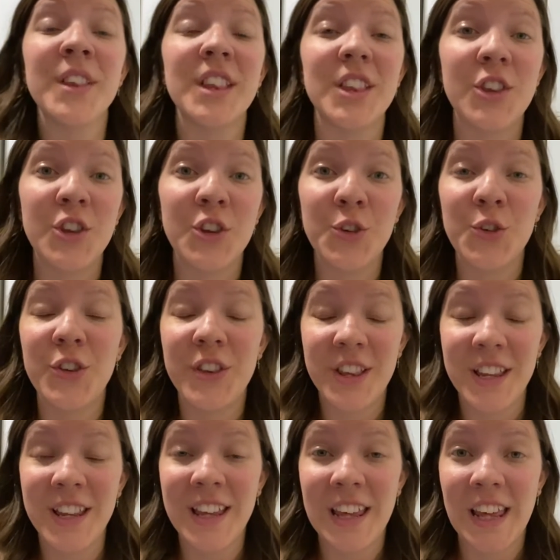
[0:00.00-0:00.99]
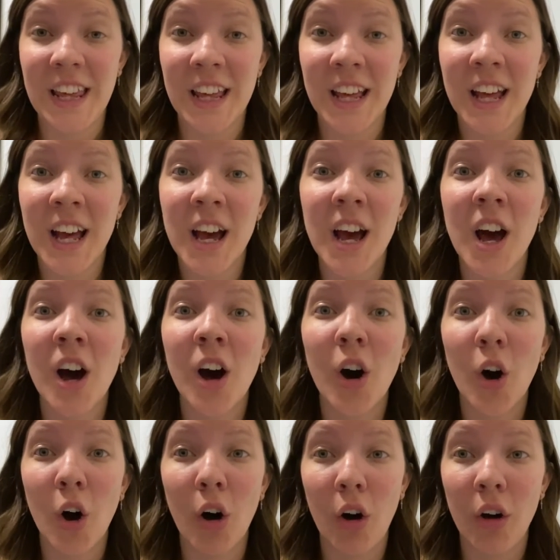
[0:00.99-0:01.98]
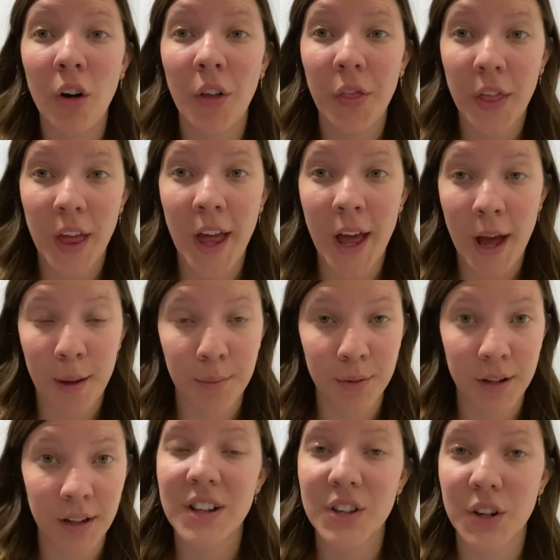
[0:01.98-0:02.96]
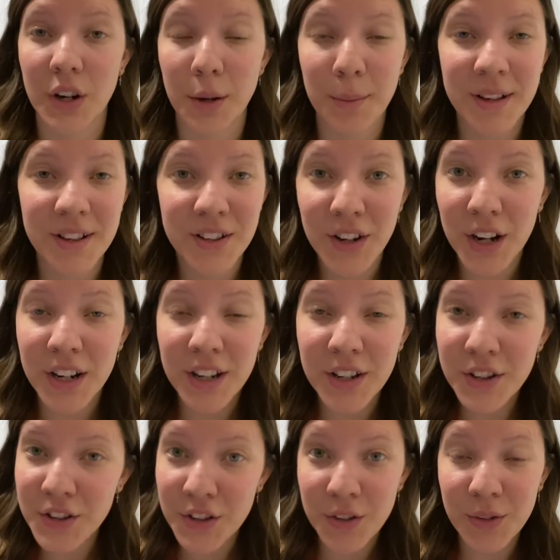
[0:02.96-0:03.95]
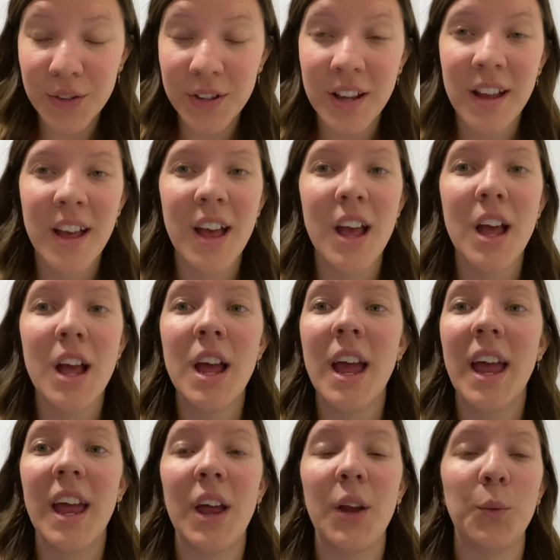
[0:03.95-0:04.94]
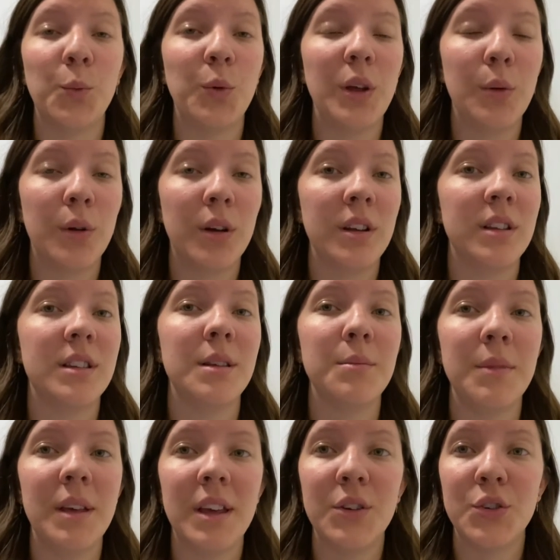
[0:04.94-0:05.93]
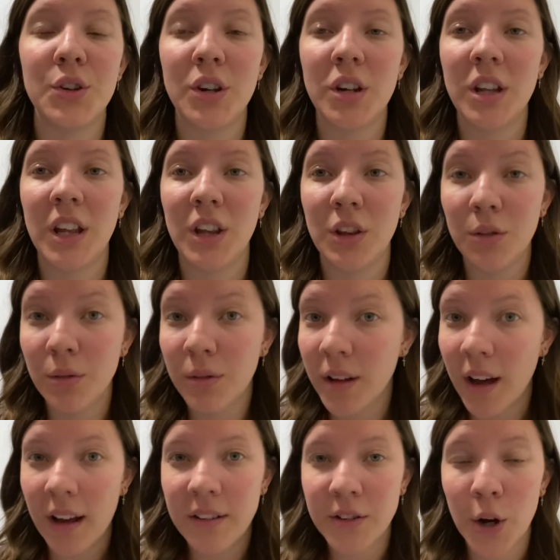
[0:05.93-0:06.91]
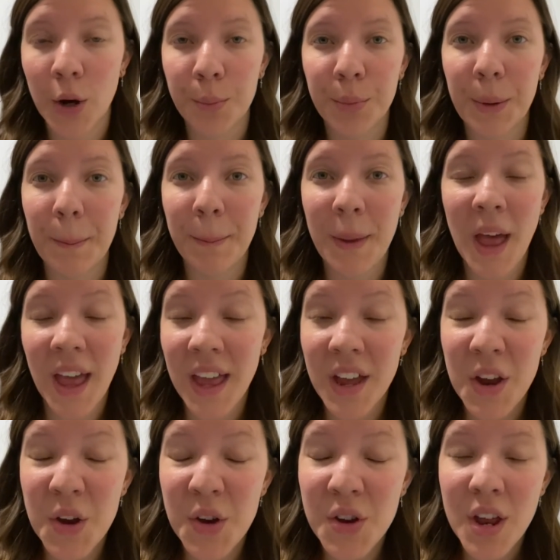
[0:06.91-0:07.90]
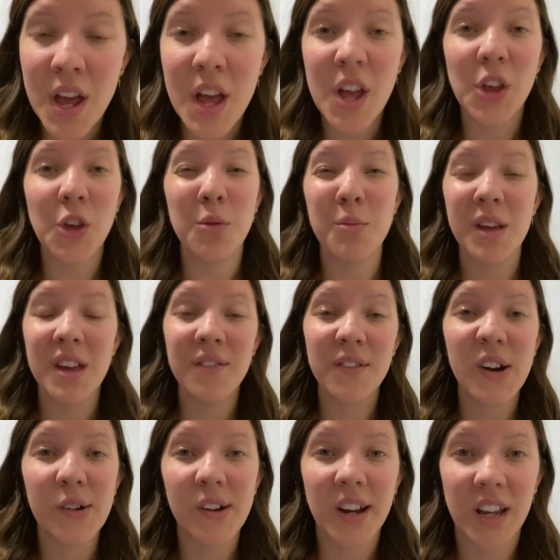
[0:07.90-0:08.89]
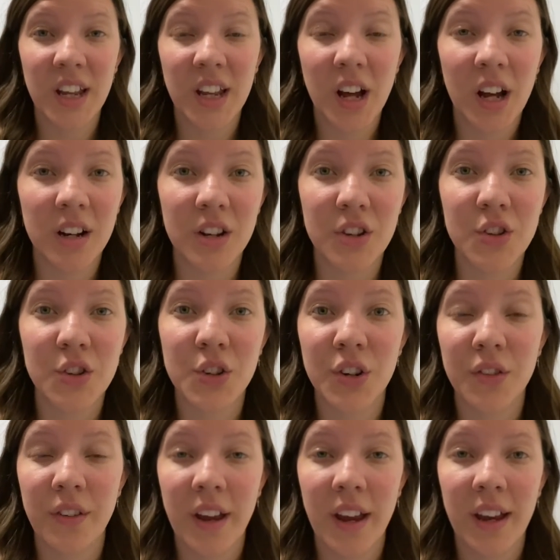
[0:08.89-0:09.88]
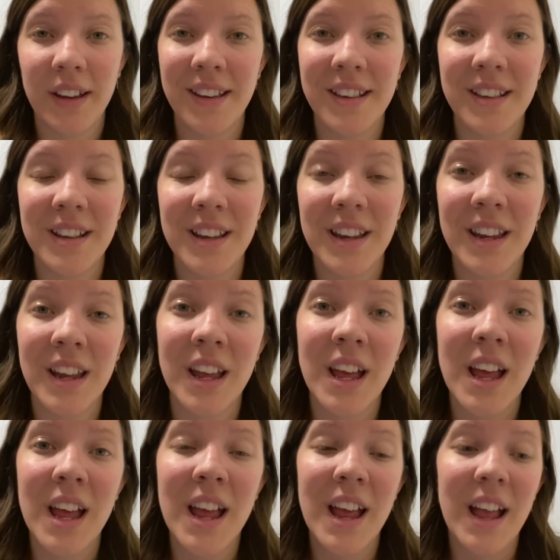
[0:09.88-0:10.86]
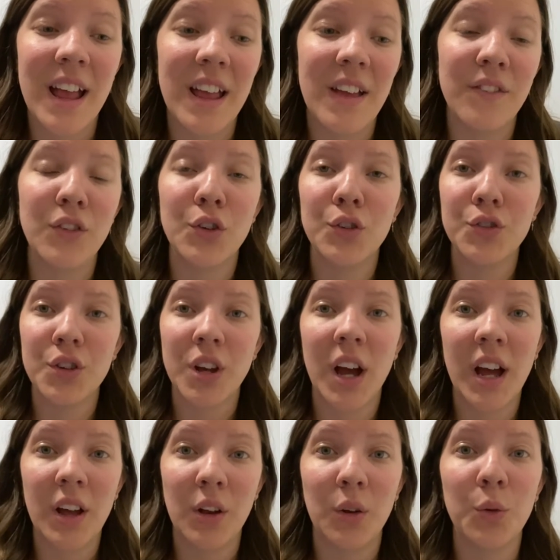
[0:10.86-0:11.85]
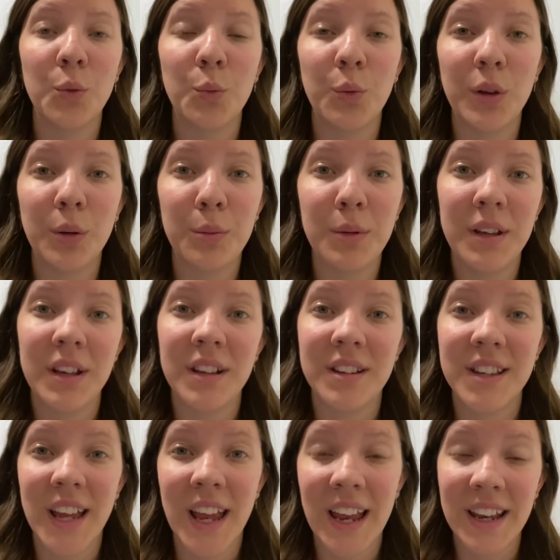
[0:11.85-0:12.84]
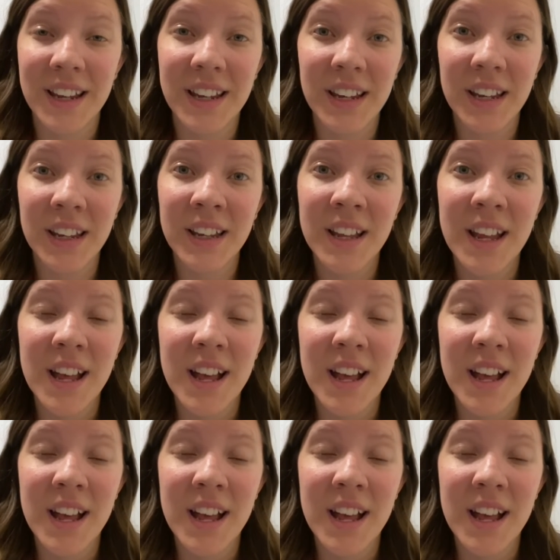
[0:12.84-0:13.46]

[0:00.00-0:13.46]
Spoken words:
to see all the happenings. It's going to be starting soon, and we want to make sure that you guys are prepared. You may have already gotten a survey to see if your child will be attending.